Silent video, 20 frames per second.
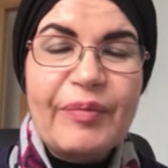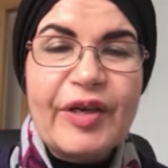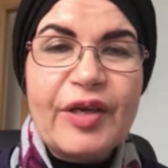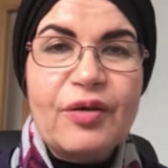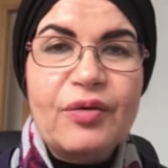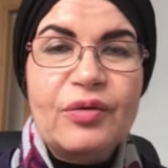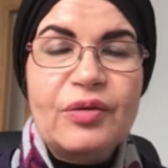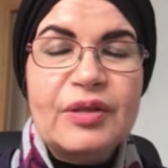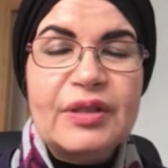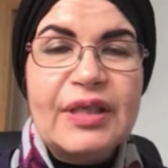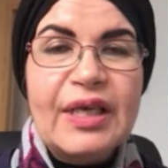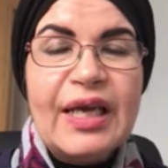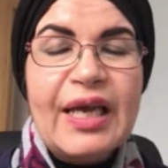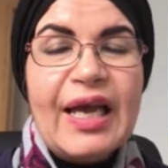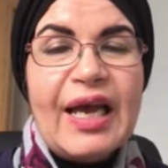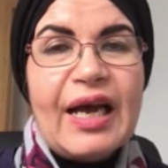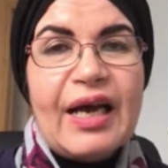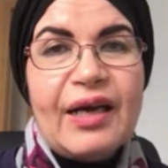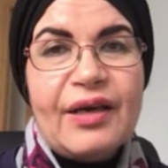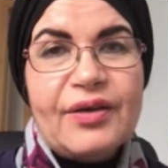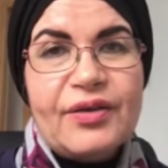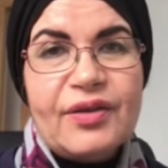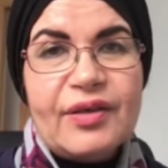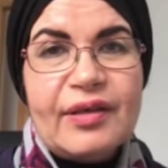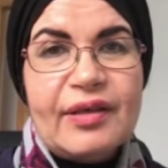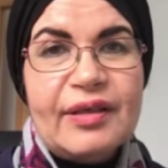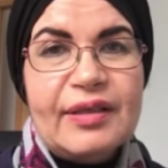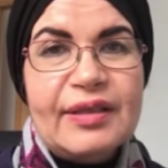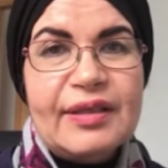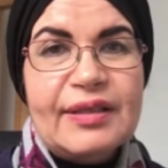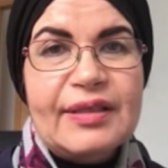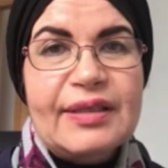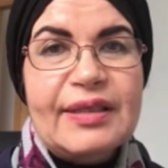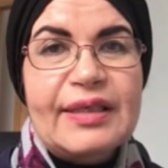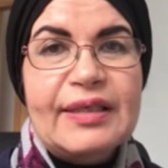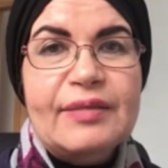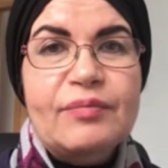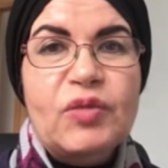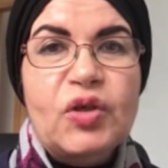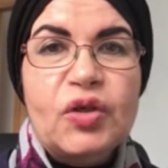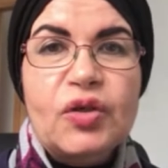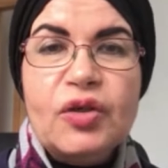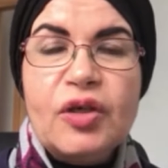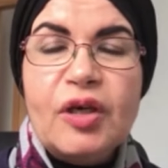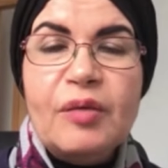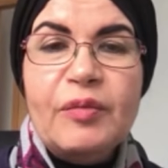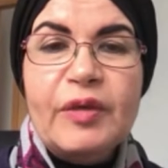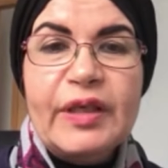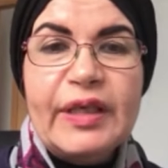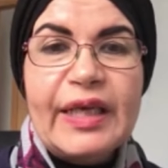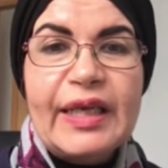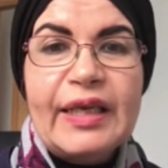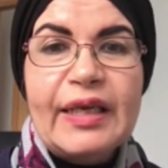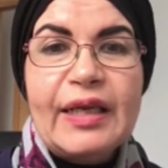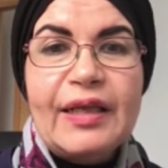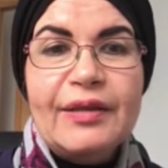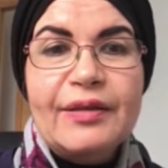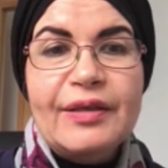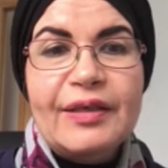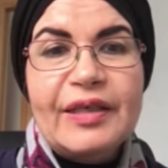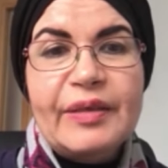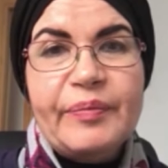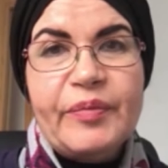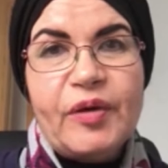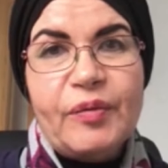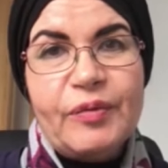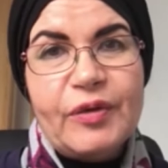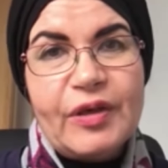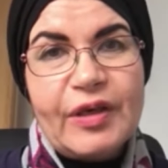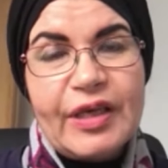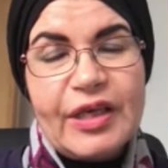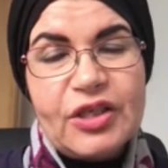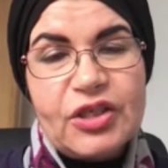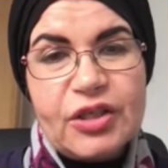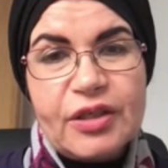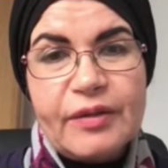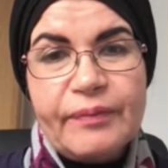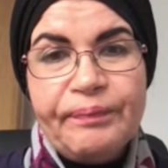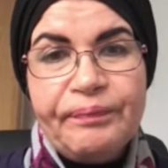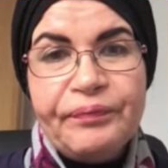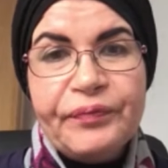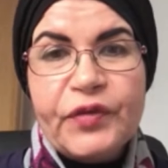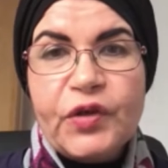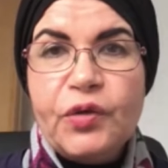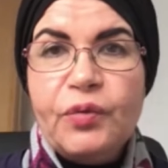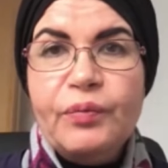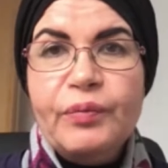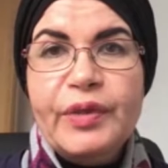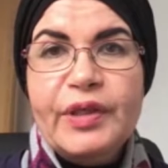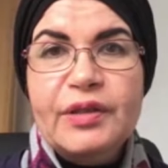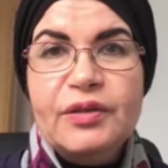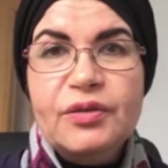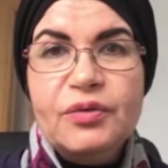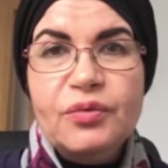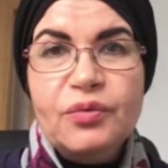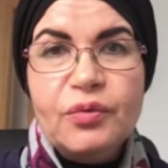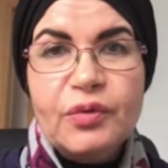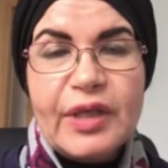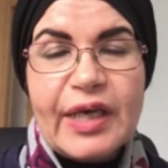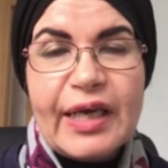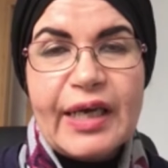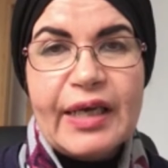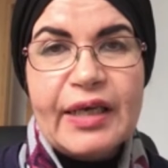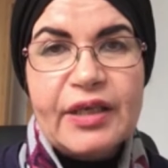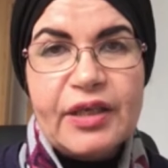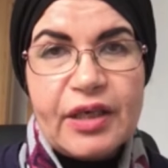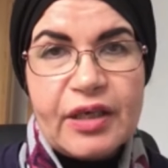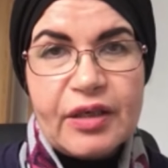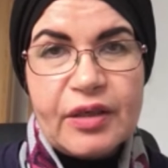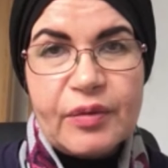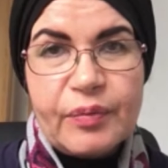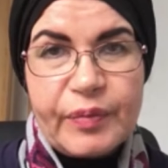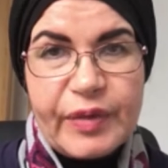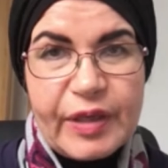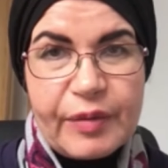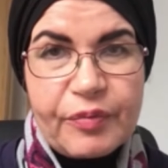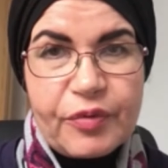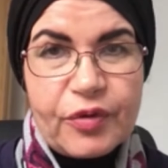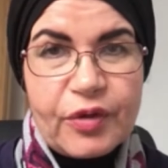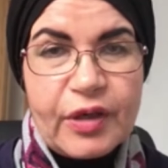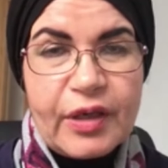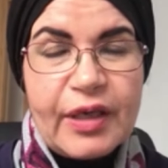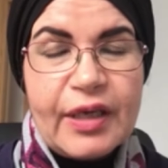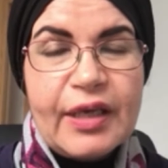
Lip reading: because arthritis is more common in elderly population compared to the young people.